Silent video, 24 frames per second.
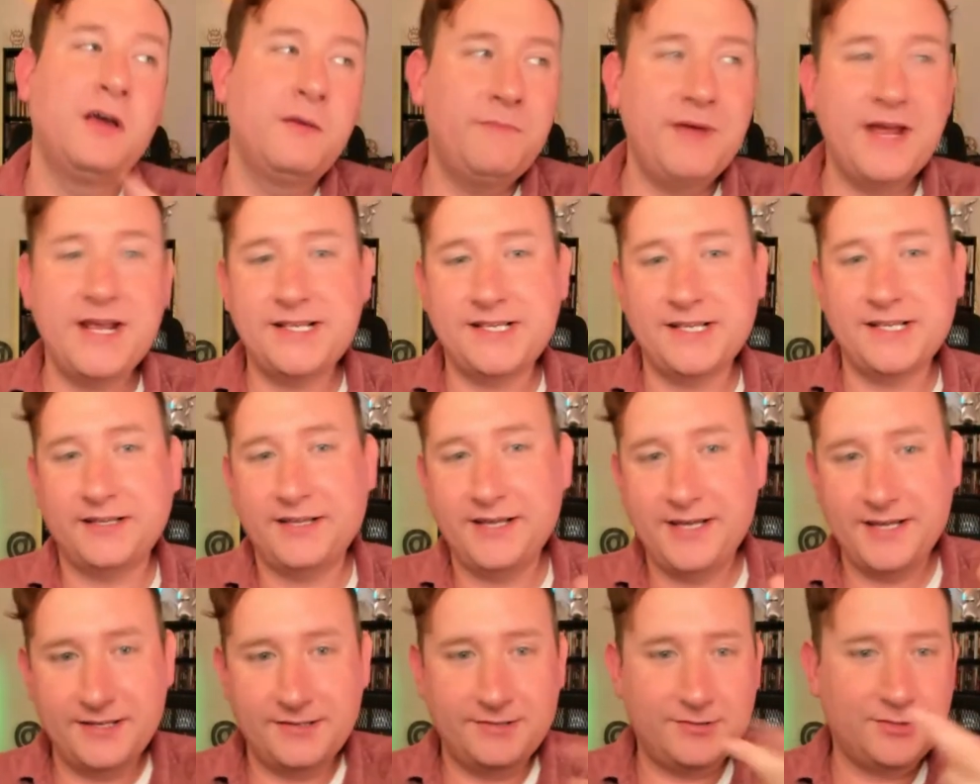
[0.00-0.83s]

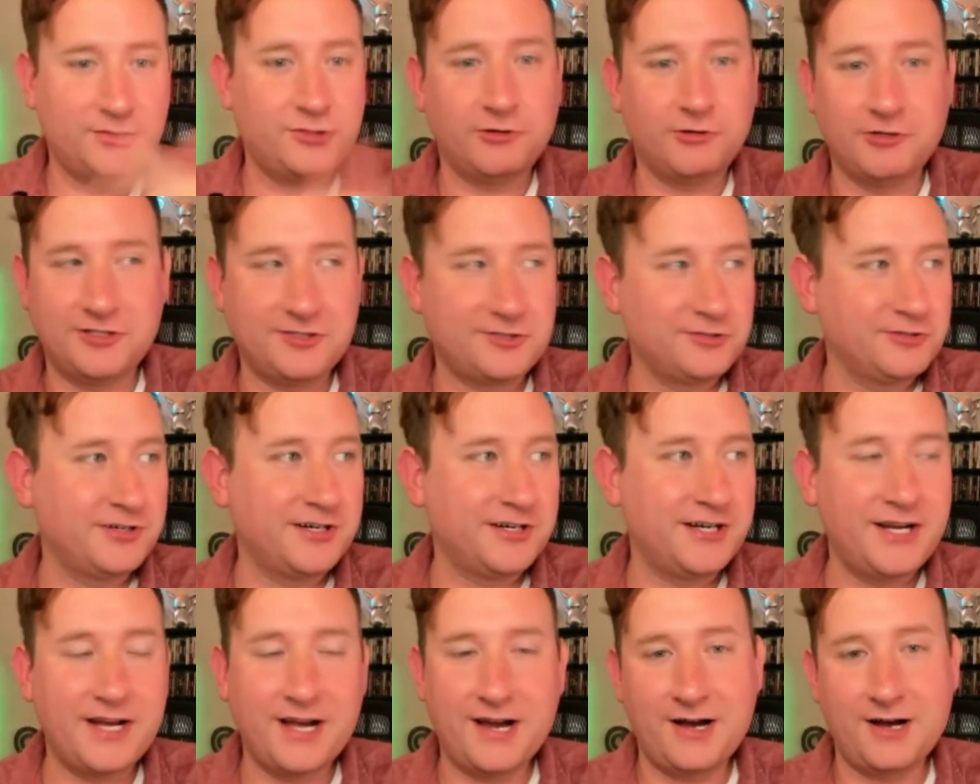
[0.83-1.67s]
Basically, short
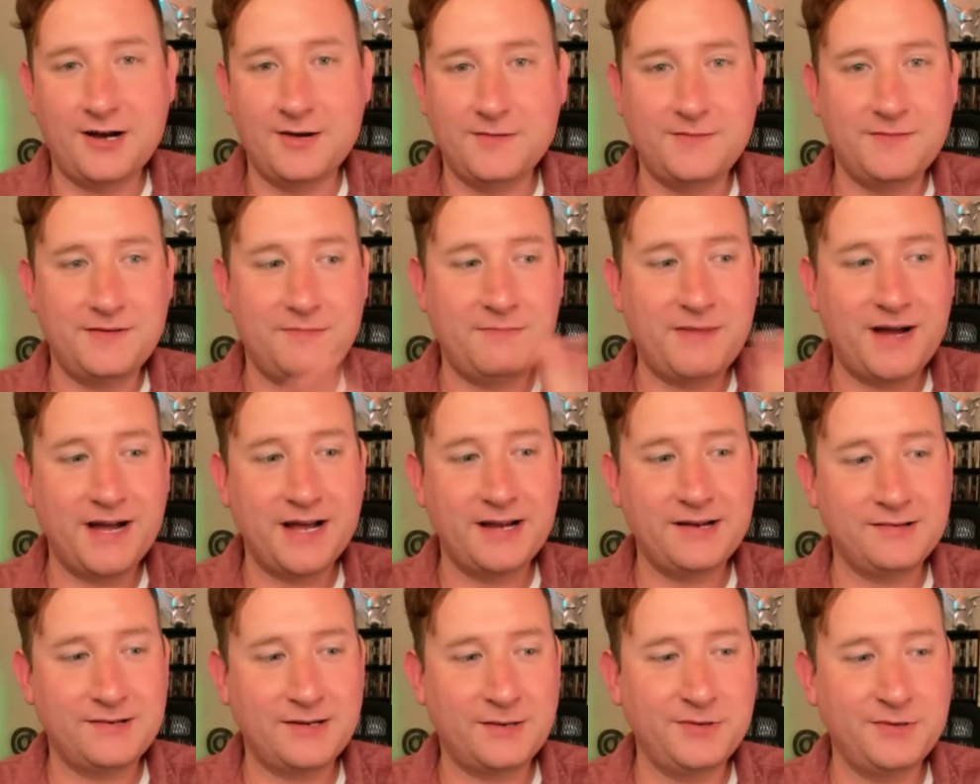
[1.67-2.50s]
story,
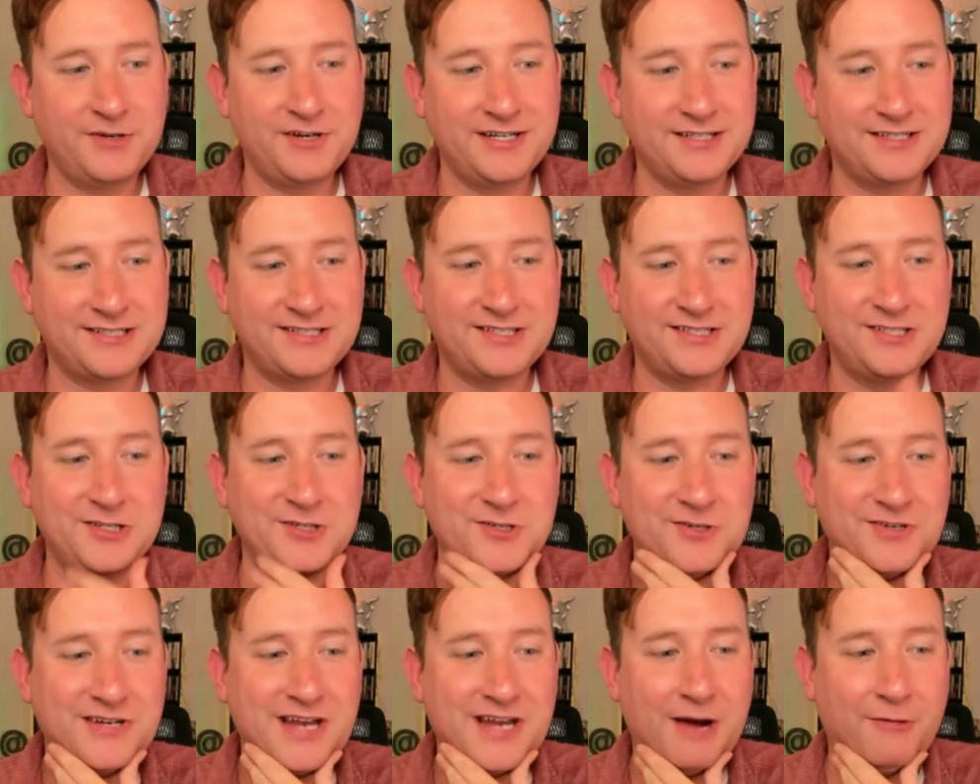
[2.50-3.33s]
my computer has
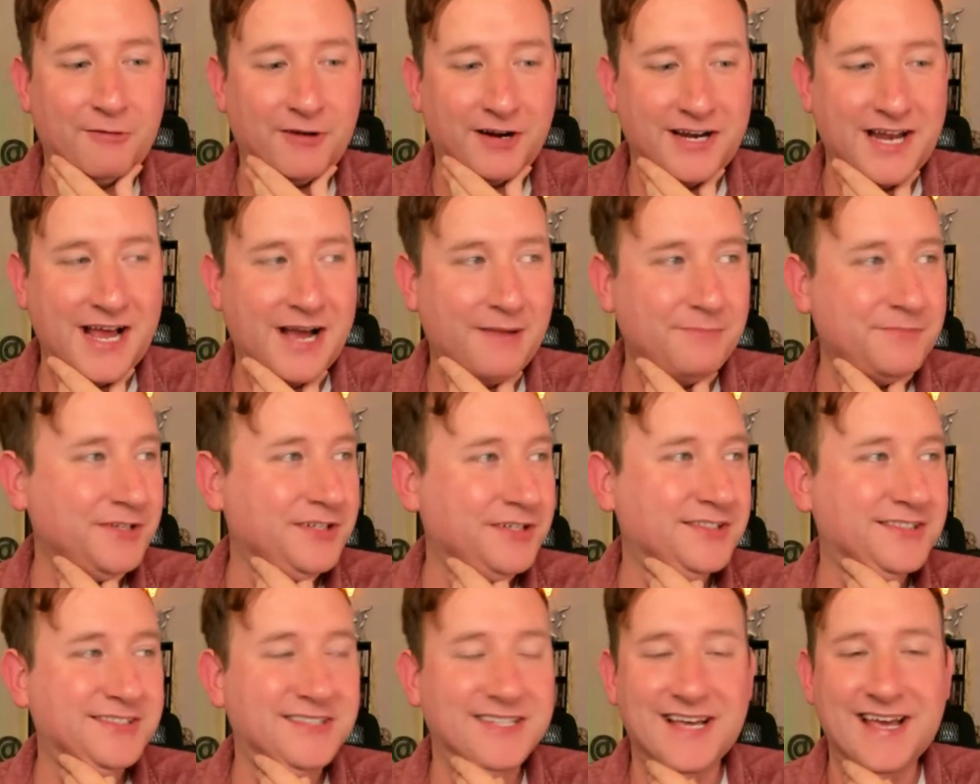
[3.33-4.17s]
two network
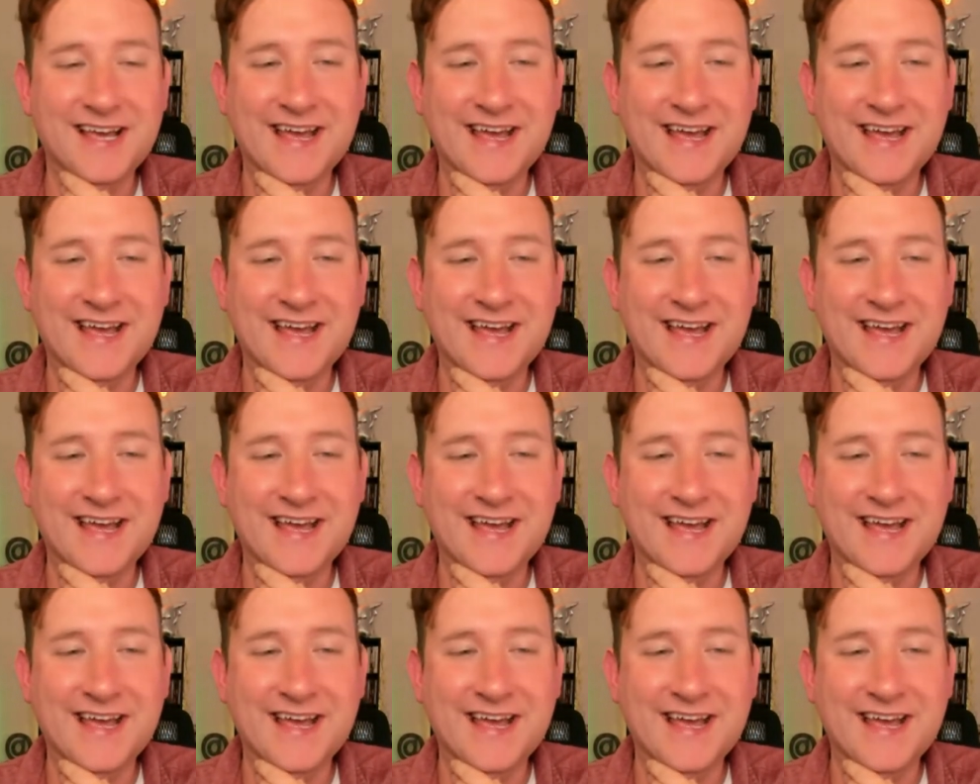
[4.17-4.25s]
adapters,